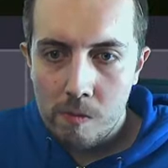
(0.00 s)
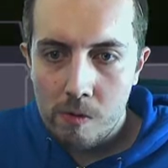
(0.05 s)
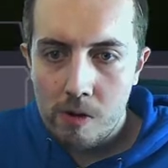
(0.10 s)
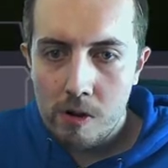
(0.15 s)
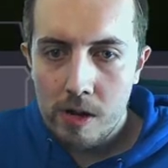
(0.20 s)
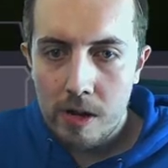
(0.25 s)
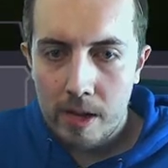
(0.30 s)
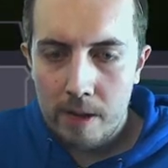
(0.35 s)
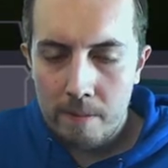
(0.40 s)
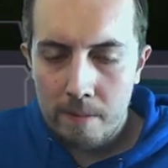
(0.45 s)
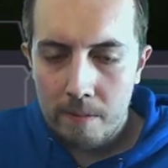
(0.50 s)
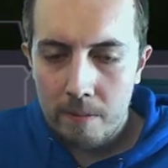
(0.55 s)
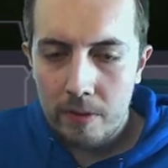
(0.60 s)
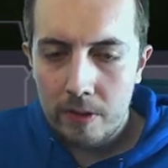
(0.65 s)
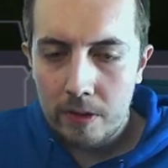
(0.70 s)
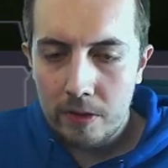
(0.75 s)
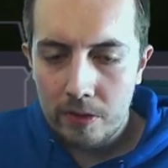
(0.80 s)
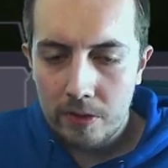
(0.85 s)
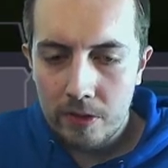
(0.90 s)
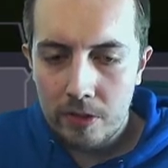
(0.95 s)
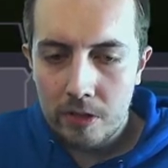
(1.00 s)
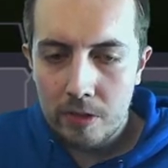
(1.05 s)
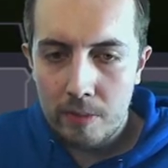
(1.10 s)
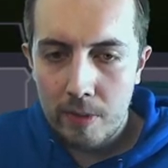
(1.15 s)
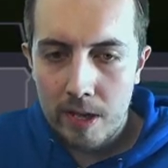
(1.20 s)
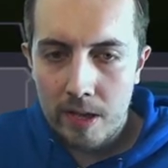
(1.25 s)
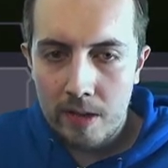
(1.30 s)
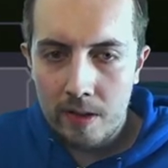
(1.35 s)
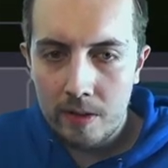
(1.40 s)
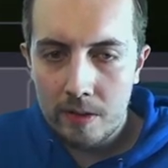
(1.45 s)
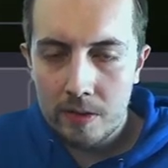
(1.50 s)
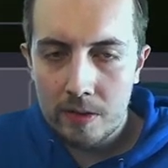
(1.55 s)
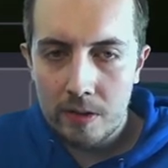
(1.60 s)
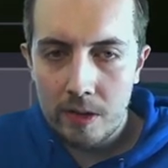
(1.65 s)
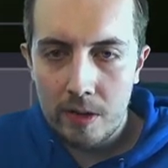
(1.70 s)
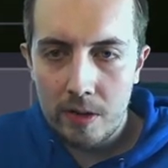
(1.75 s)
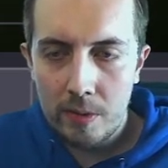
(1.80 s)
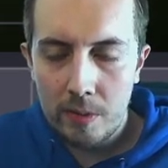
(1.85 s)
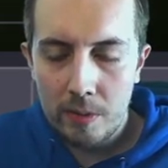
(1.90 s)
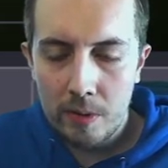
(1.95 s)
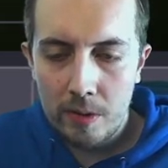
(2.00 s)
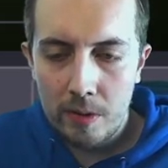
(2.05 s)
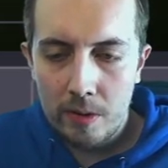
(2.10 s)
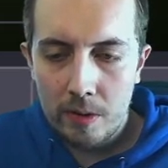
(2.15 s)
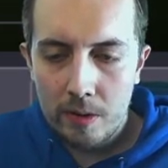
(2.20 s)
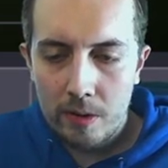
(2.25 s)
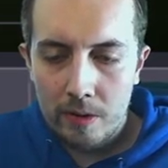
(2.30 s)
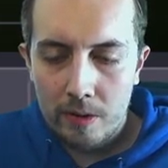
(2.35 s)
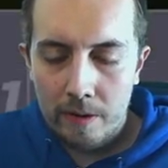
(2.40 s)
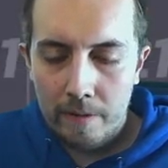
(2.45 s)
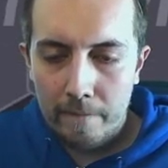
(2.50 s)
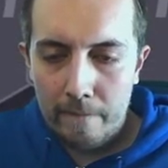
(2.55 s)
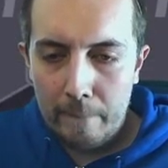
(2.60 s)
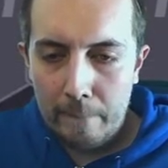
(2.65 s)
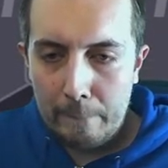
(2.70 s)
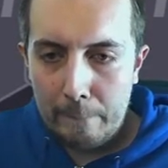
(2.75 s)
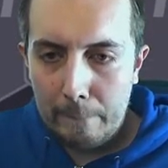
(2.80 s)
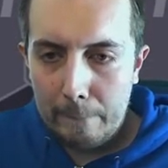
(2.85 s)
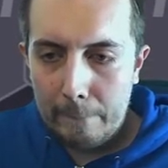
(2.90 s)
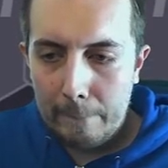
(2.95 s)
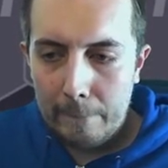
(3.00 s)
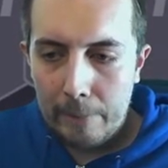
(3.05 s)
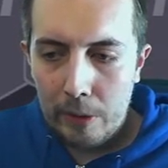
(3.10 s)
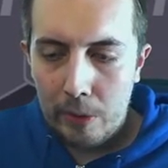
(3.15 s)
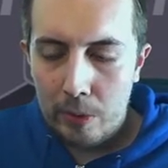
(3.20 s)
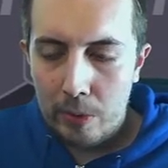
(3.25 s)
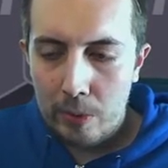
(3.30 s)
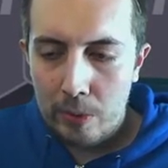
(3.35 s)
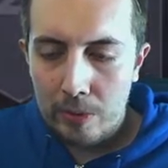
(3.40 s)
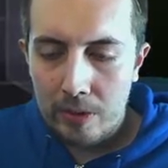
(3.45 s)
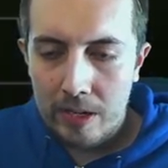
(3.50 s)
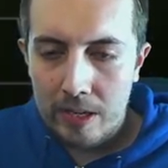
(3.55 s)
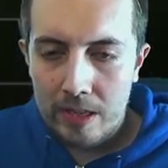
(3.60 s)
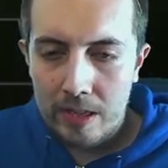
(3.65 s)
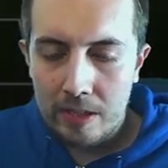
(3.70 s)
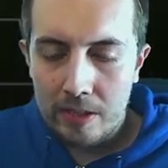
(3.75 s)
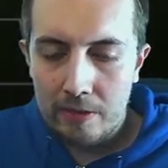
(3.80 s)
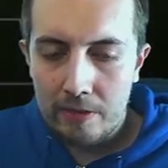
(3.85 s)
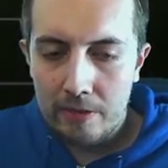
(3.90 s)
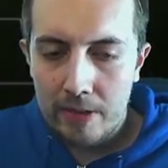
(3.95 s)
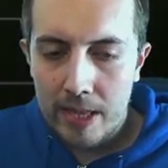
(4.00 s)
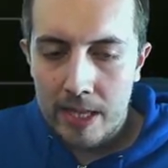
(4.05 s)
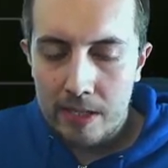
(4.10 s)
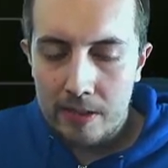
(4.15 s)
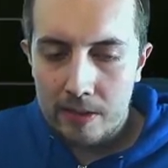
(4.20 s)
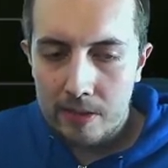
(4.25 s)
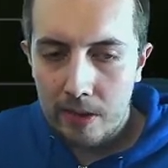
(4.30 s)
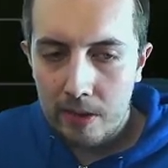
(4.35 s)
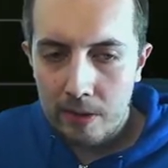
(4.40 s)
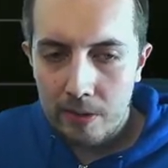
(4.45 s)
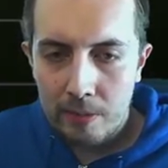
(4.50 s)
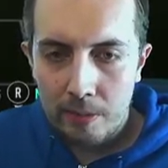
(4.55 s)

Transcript: Okay, that looks good to me. So, who do we want in the defence, though?